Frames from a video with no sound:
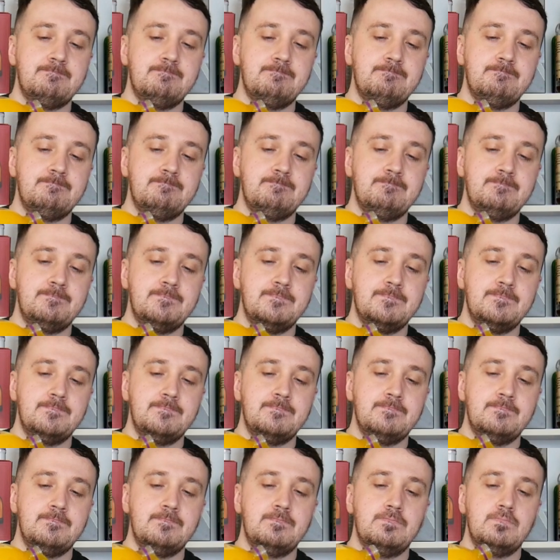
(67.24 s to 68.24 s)

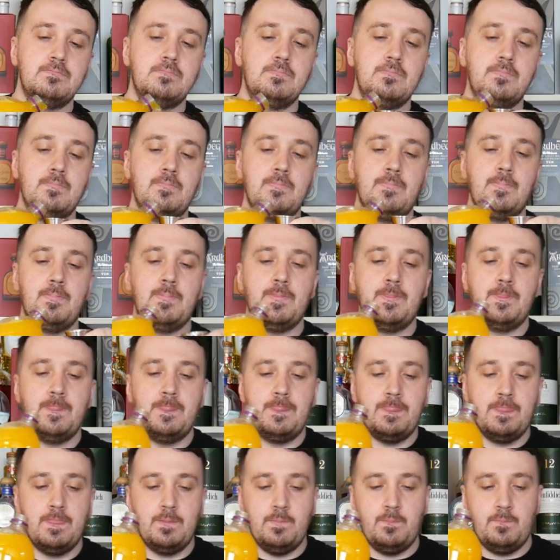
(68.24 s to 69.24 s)

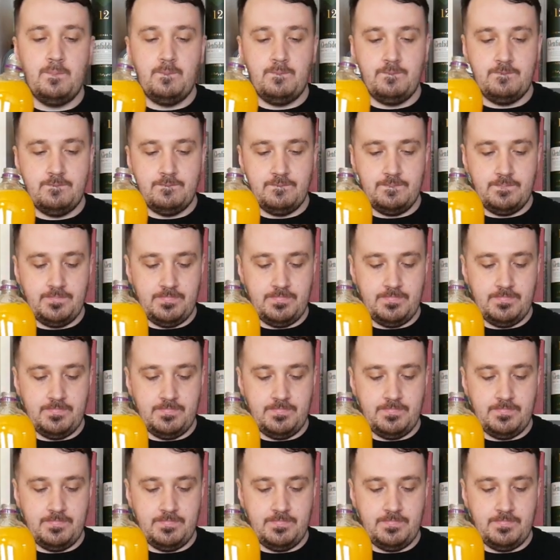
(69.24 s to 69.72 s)
(silence)